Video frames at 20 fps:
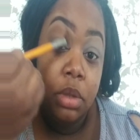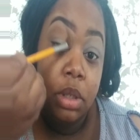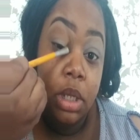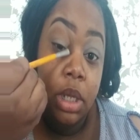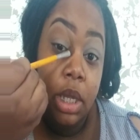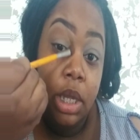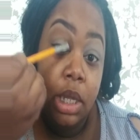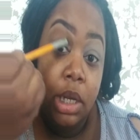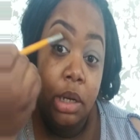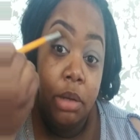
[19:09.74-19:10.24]

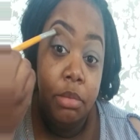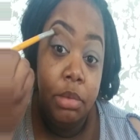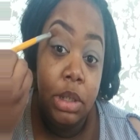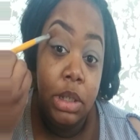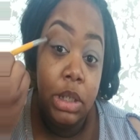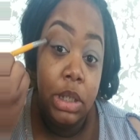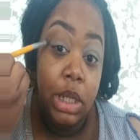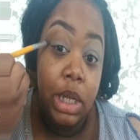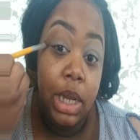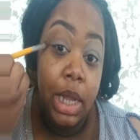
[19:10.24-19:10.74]
And I'm
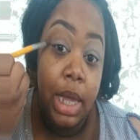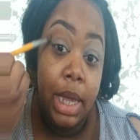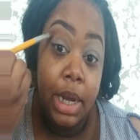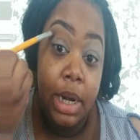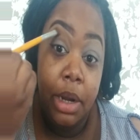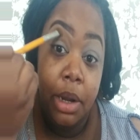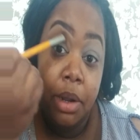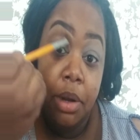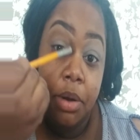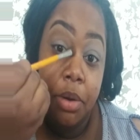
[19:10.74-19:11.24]
just
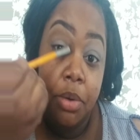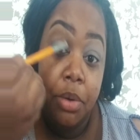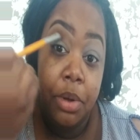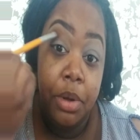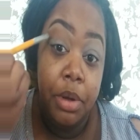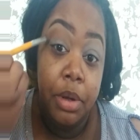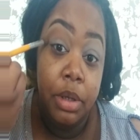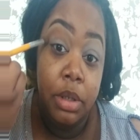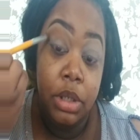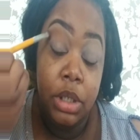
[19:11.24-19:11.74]
gliding it on